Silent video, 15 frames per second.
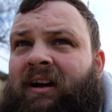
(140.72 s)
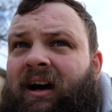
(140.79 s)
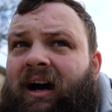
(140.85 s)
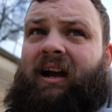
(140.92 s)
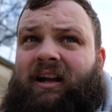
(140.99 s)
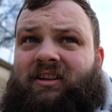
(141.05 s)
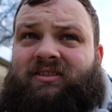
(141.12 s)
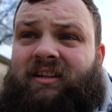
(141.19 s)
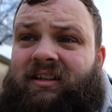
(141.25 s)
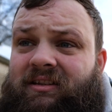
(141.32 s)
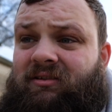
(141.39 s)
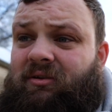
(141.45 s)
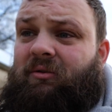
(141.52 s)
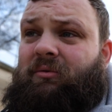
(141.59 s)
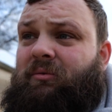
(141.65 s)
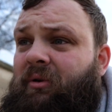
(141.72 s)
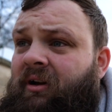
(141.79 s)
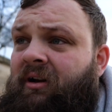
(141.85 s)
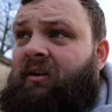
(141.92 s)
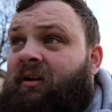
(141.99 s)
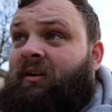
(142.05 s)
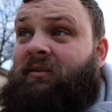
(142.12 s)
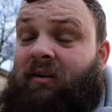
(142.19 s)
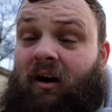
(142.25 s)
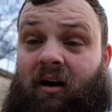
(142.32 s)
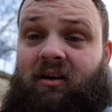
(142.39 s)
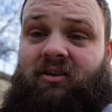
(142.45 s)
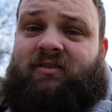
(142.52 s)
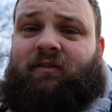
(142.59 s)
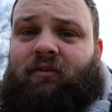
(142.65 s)
actually do
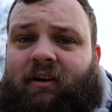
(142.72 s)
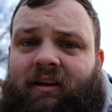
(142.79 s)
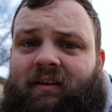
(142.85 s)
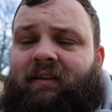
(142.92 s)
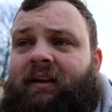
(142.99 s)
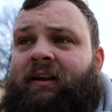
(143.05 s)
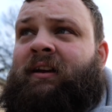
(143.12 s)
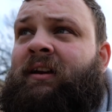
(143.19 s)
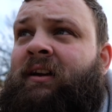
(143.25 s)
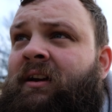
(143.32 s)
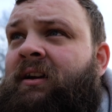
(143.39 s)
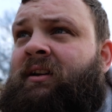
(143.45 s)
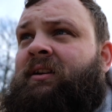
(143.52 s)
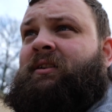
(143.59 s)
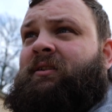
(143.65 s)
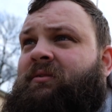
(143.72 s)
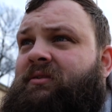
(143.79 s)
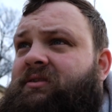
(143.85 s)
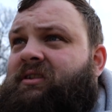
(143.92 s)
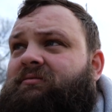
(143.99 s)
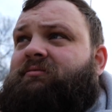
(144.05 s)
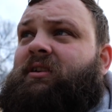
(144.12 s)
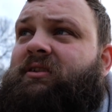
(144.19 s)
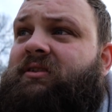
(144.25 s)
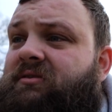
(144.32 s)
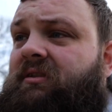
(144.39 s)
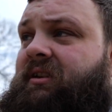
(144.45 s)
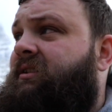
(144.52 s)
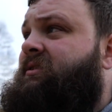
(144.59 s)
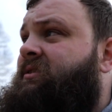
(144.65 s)
ask for anything, which is rather
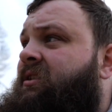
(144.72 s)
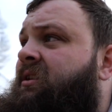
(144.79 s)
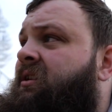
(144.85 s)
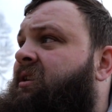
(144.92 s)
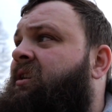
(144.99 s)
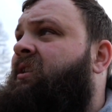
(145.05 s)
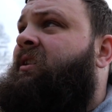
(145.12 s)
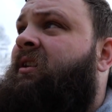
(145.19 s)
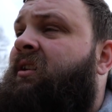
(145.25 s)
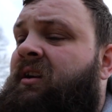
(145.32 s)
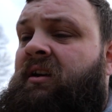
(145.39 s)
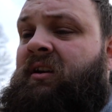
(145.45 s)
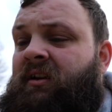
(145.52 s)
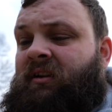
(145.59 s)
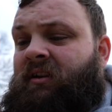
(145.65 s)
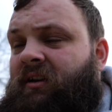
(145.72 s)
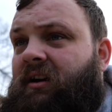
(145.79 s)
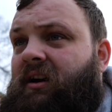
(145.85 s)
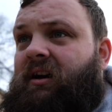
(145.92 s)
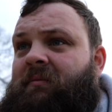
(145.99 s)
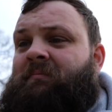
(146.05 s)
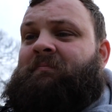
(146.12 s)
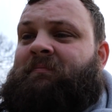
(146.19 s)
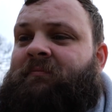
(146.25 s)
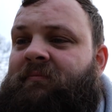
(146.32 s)
strange. I